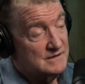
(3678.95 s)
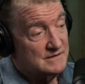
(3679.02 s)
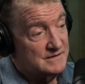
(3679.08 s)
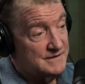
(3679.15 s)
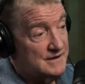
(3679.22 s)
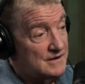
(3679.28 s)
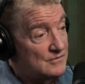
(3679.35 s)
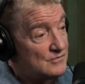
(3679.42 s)

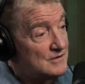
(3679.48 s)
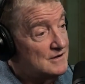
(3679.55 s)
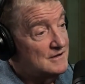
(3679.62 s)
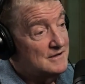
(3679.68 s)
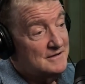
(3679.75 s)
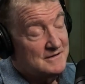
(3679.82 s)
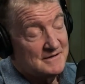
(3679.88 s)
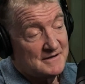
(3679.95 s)
You
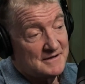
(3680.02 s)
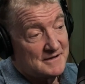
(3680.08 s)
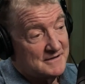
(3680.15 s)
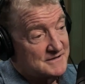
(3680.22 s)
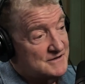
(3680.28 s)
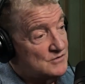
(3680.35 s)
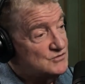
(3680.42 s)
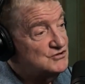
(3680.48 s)

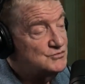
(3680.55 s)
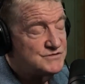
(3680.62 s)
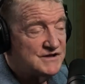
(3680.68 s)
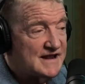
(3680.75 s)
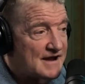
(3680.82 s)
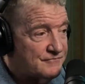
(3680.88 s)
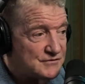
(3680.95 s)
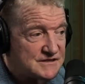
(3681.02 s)
did
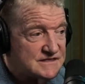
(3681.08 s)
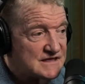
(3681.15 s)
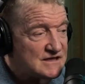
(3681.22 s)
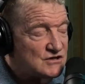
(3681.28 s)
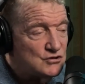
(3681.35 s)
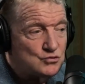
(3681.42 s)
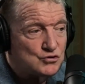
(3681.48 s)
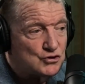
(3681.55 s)
everything
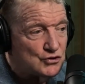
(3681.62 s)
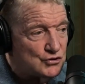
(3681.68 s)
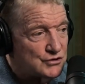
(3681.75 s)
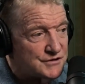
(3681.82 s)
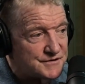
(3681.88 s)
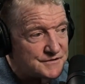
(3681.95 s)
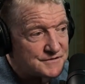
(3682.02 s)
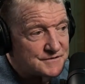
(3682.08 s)
you
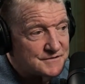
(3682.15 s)
could.